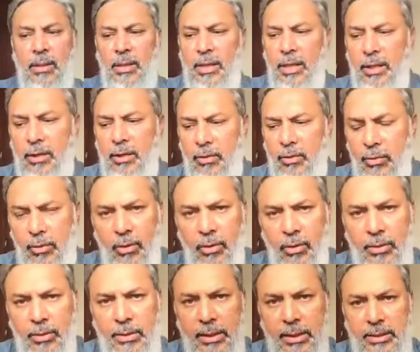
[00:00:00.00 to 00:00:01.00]
key to
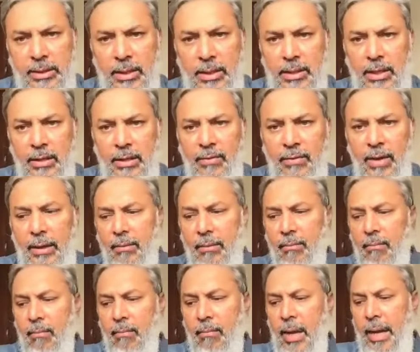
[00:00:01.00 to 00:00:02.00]
your success. In fact,
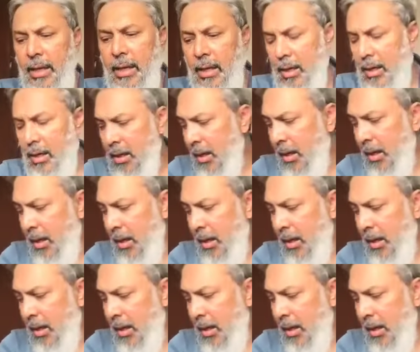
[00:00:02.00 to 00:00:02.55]
my